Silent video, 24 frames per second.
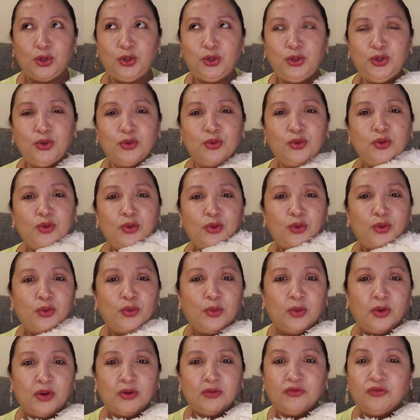yung
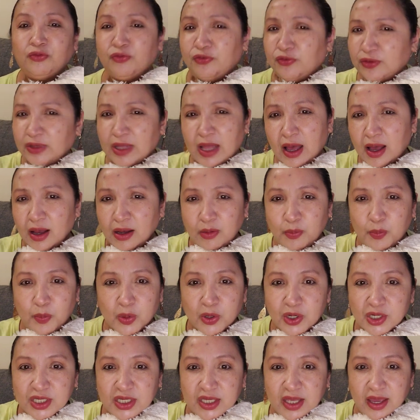vlog
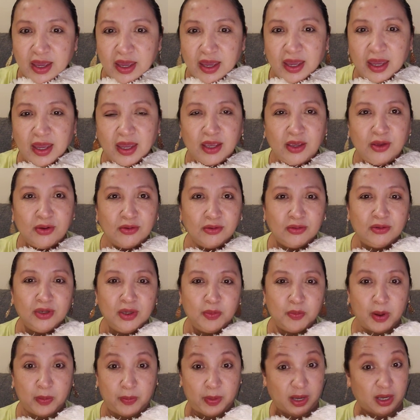per se, yung
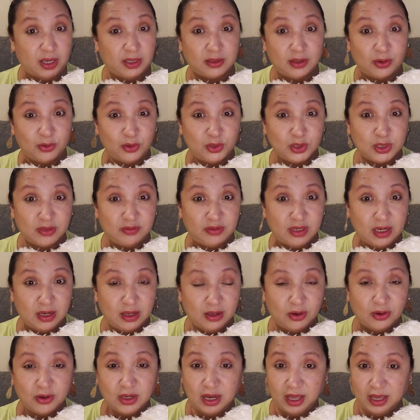ipapakita ko yung sarili
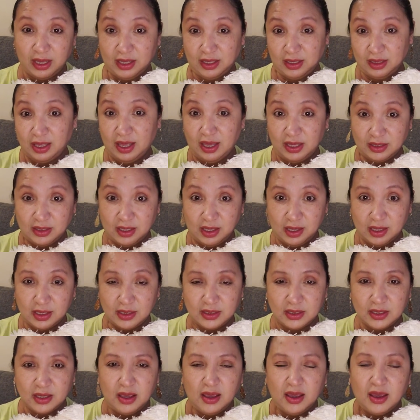ko like
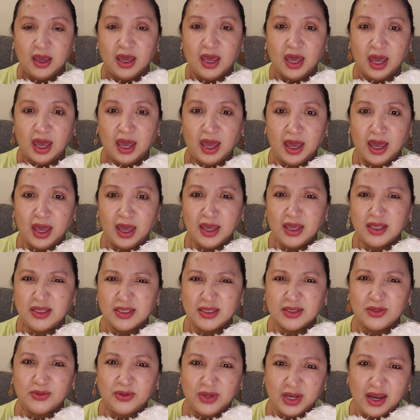this,
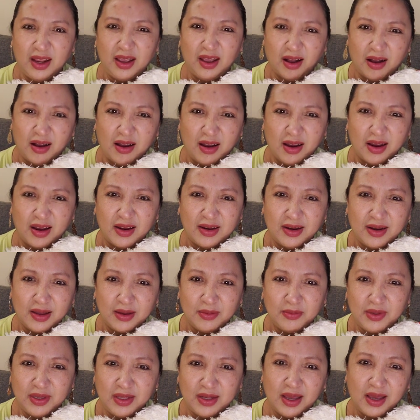it's really hard. I
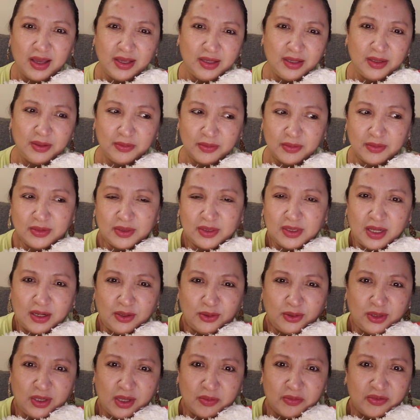mean, I
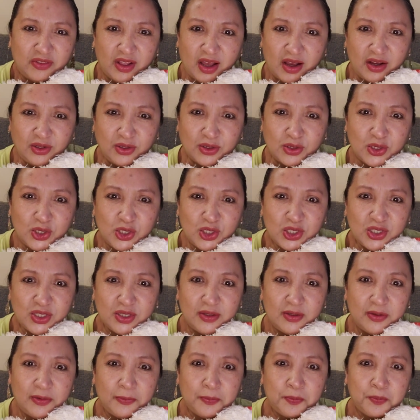salute the vloggers.
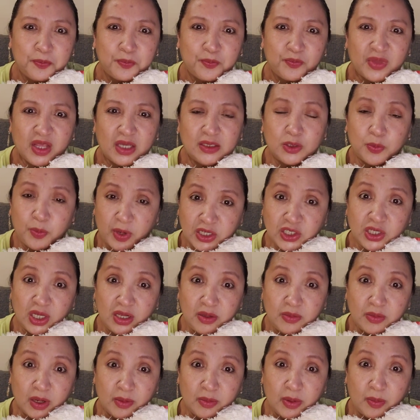Especially
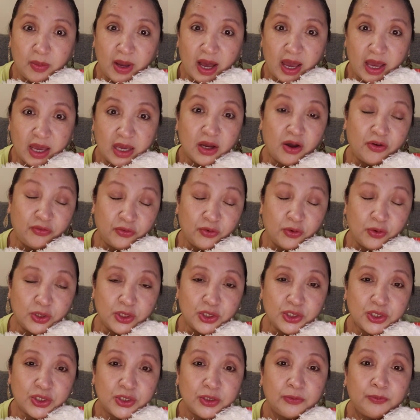mga babae, of
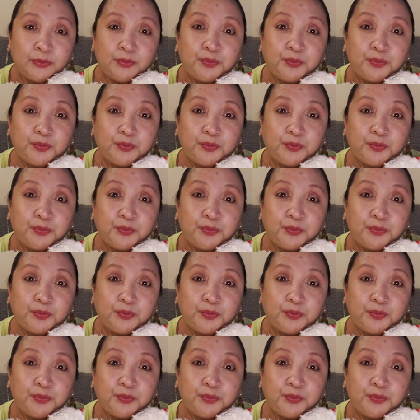course.